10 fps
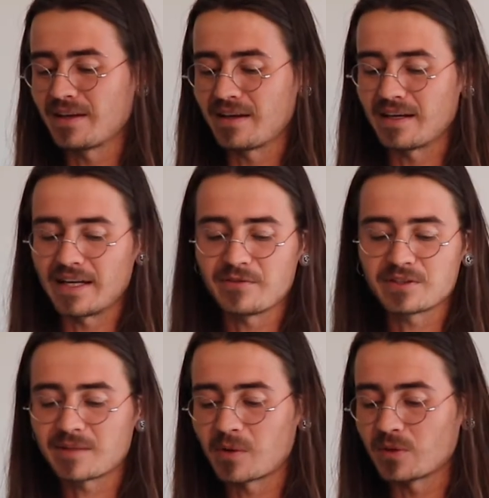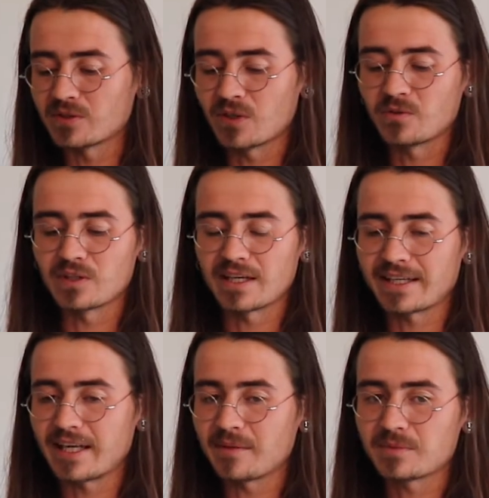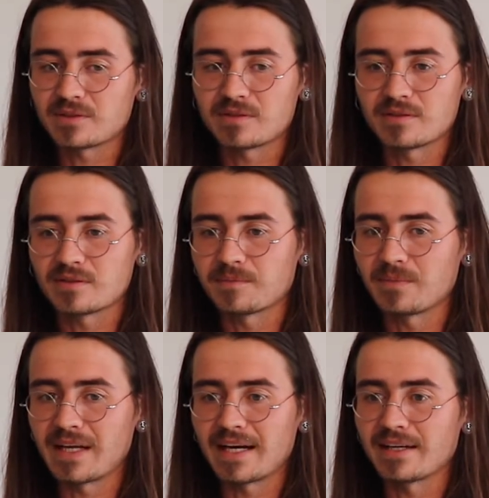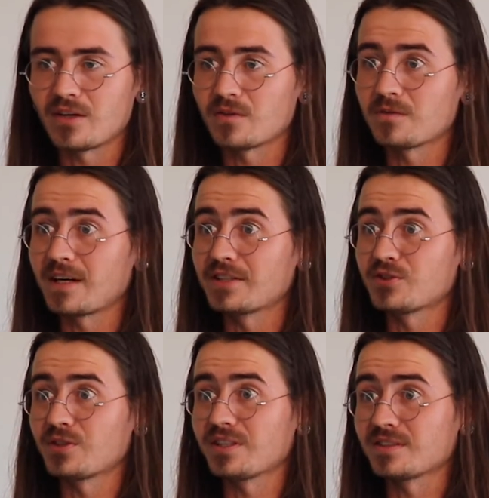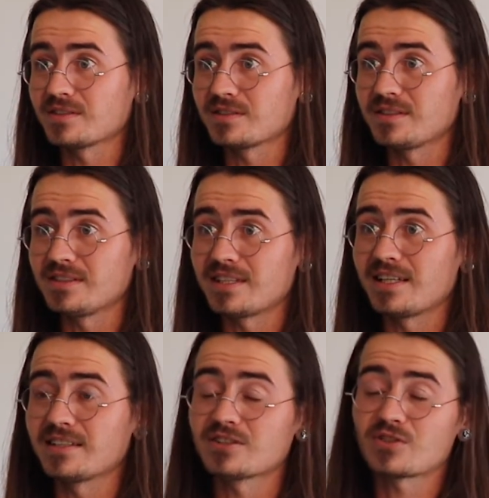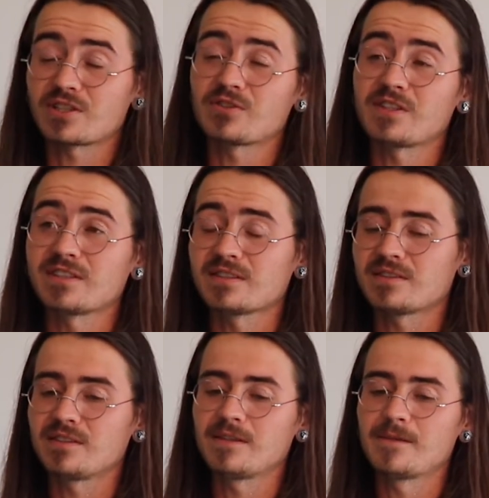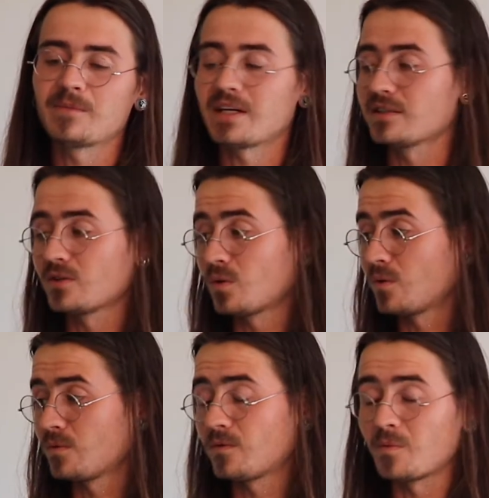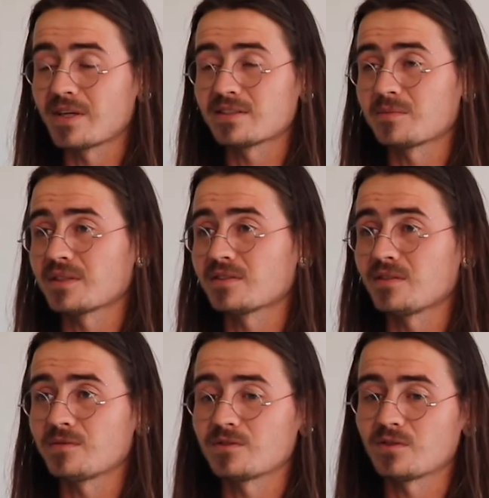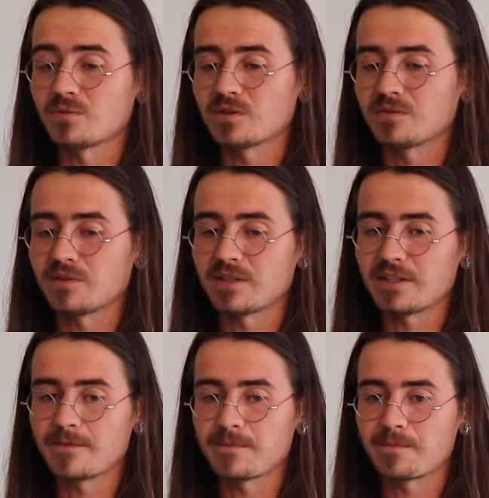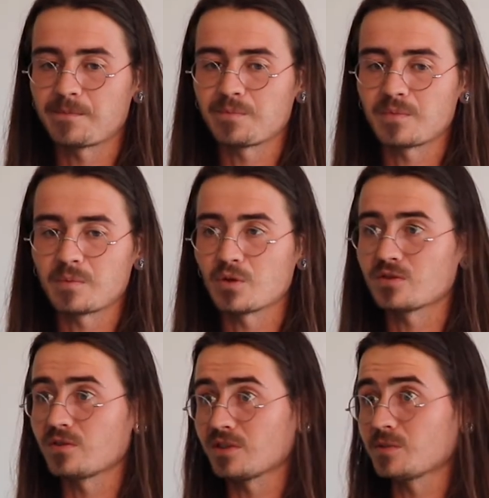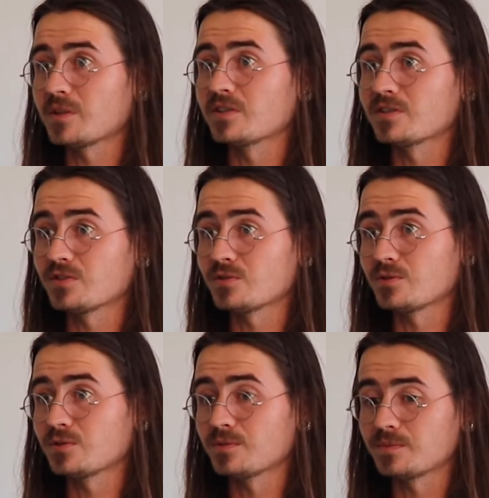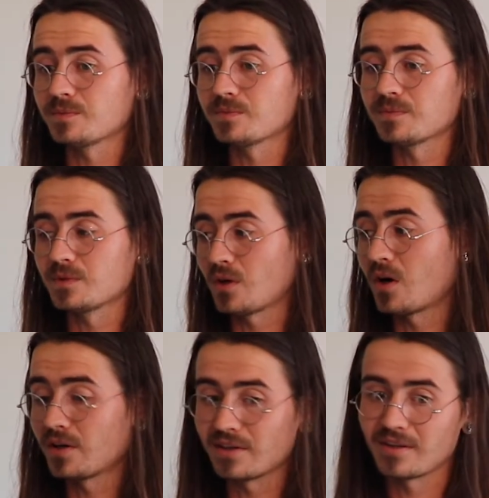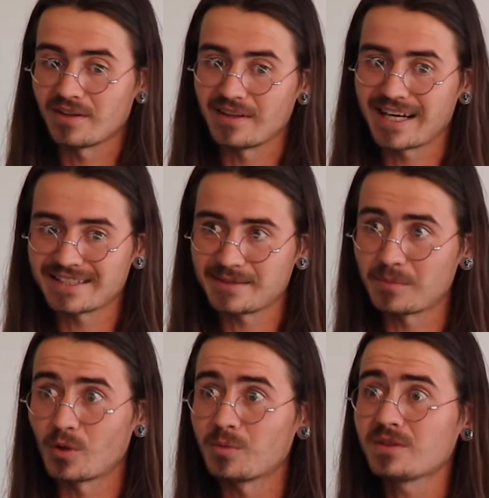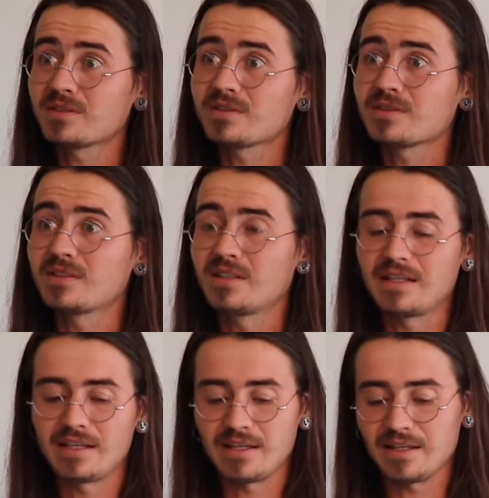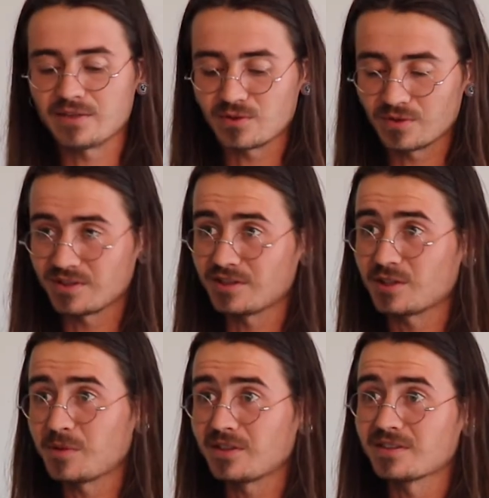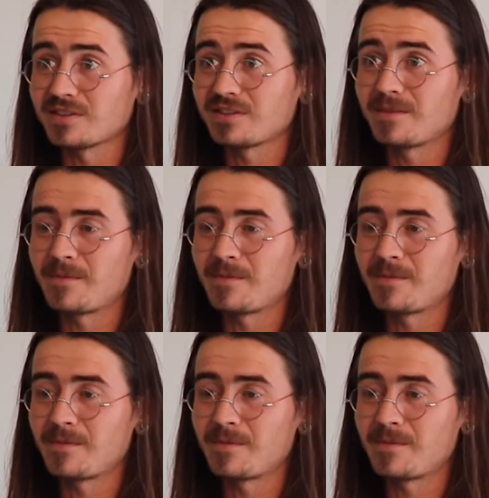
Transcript: And every time I went over it, I kept adding on, fine-tuning it, detailing it, structuring it. I did the whole formatting myself, so it was very personal experience to honor that moment into this experience.